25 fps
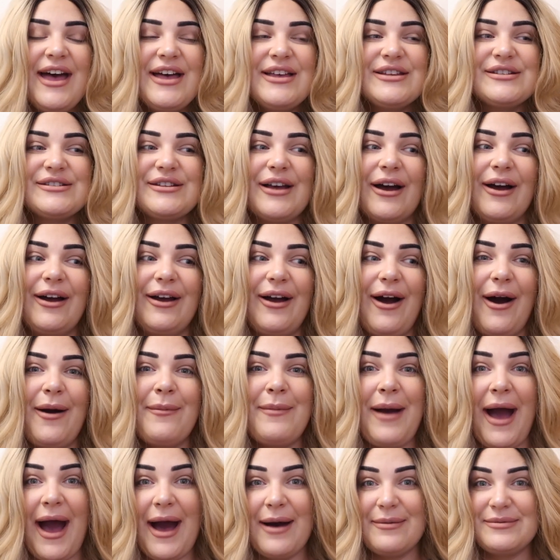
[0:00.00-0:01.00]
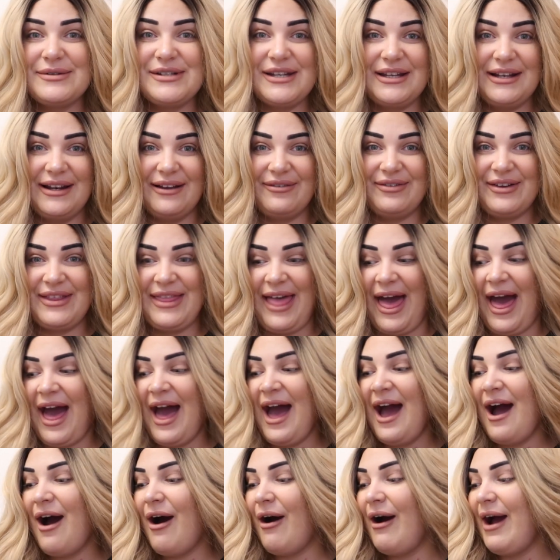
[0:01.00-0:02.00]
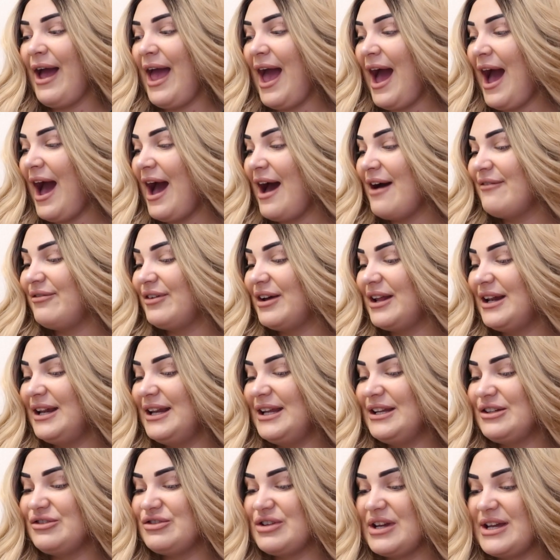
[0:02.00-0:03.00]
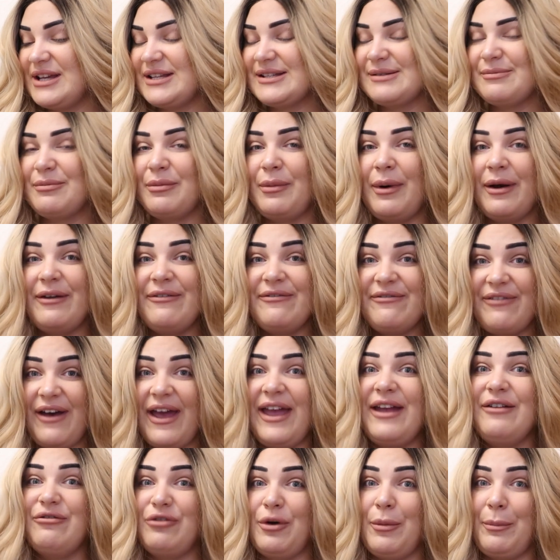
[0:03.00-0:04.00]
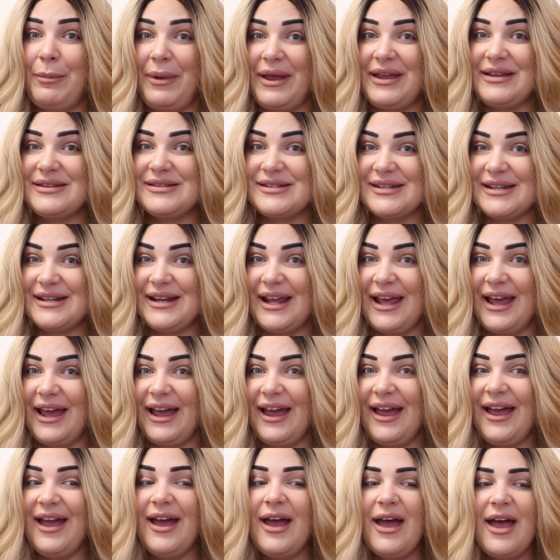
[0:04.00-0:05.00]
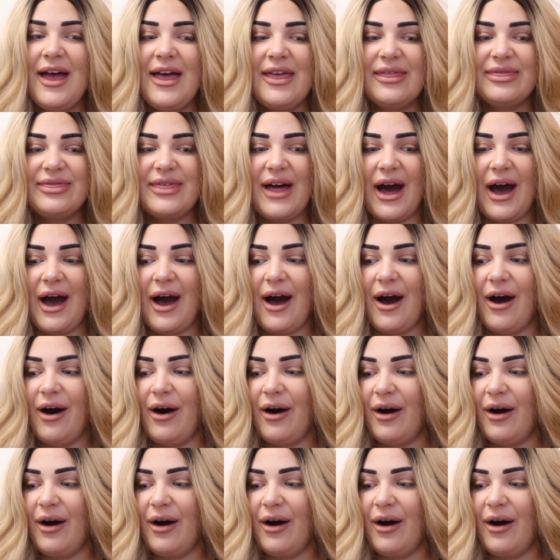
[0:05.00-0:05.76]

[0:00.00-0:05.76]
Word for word: so I'm absolutely loving that I have literally some of my favorite bits in here that